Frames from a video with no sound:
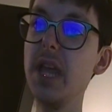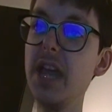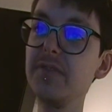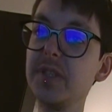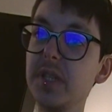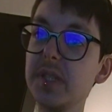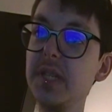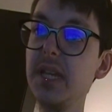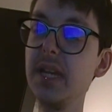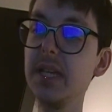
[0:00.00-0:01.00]
have
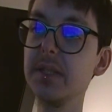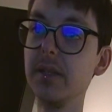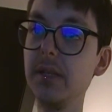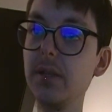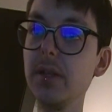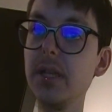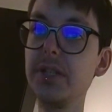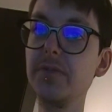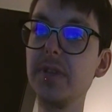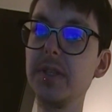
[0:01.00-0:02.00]
16 as the legal
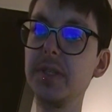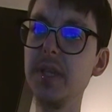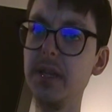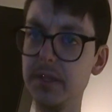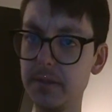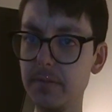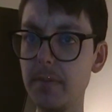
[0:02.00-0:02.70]
age of consent